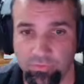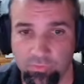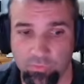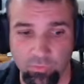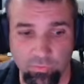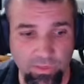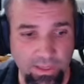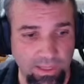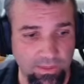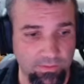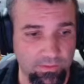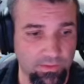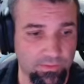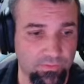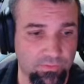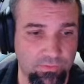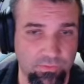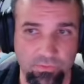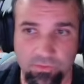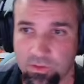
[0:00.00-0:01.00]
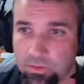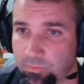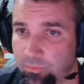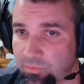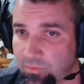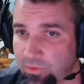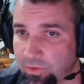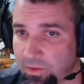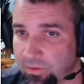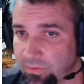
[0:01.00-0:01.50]
do that. That
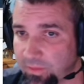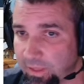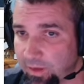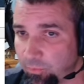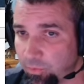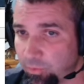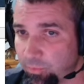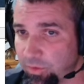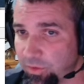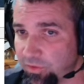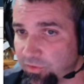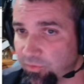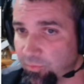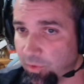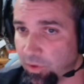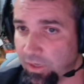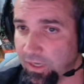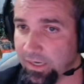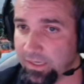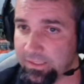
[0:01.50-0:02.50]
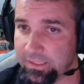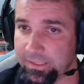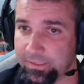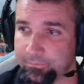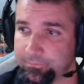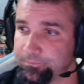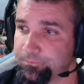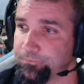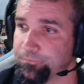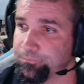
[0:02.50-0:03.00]
seems like that would be a smart idea.
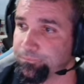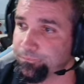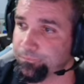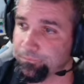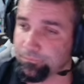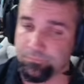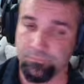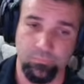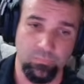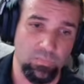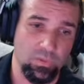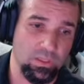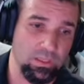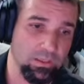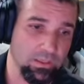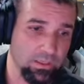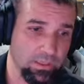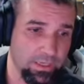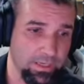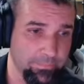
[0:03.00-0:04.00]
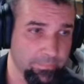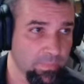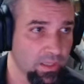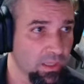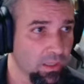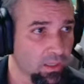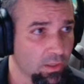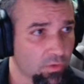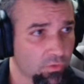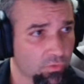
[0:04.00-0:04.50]
Okay,
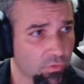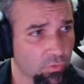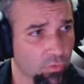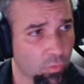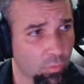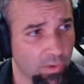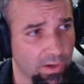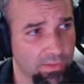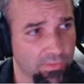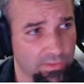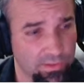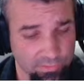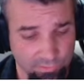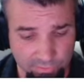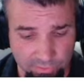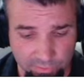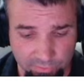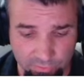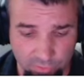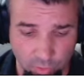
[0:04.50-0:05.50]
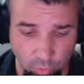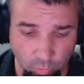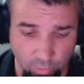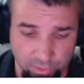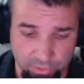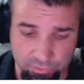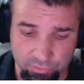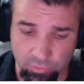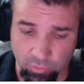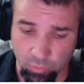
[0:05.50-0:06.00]
so the way this is
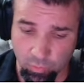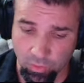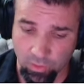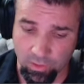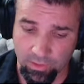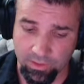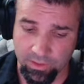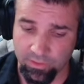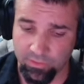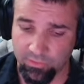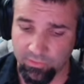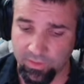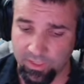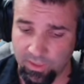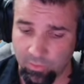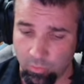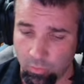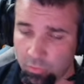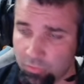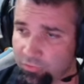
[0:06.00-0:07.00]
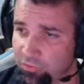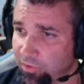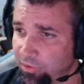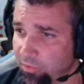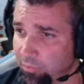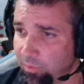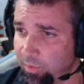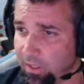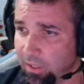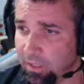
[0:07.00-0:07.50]
going to work is they will
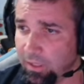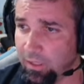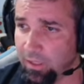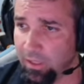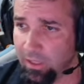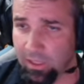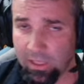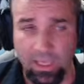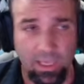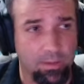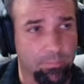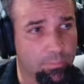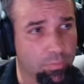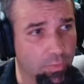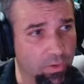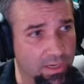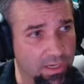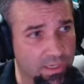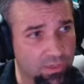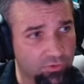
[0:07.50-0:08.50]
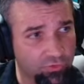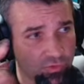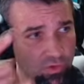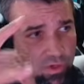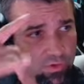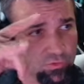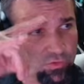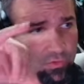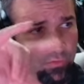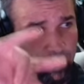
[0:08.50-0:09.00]
just be a brake
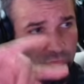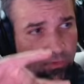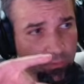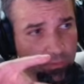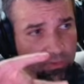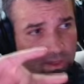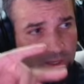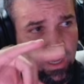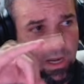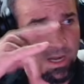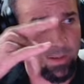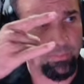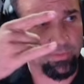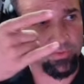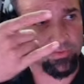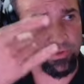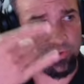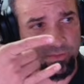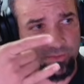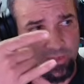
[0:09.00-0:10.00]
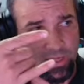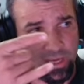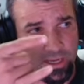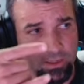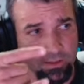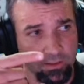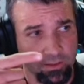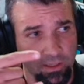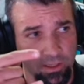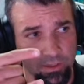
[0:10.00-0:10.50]
instruction from the opposite
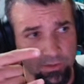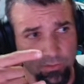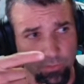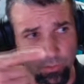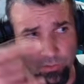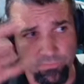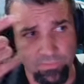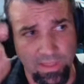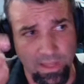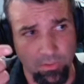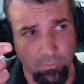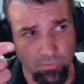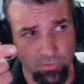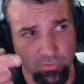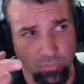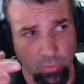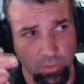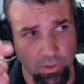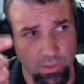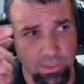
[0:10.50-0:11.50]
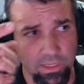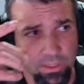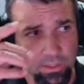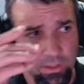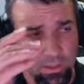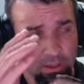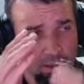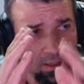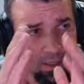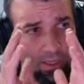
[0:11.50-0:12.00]
side. Okay, so if that one's working,
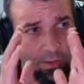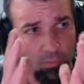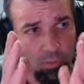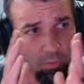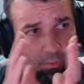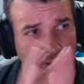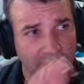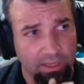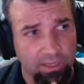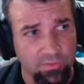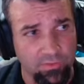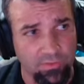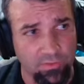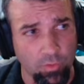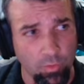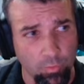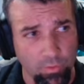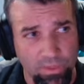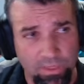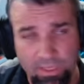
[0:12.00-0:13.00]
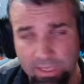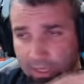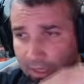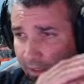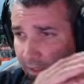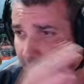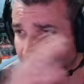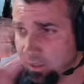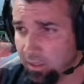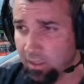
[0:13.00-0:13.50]
it will make it so we can't
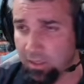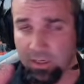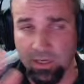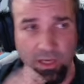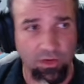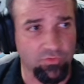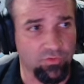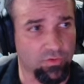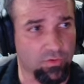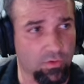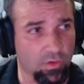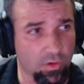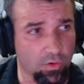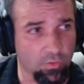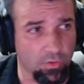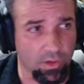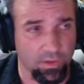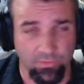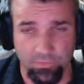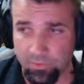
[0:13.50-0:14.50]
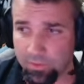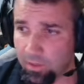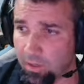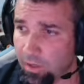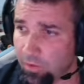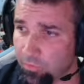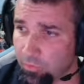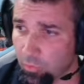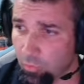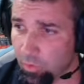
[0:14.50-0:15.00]
get a connection across the
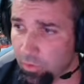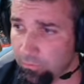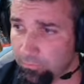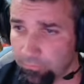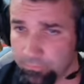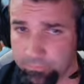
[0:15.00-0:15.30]
other one.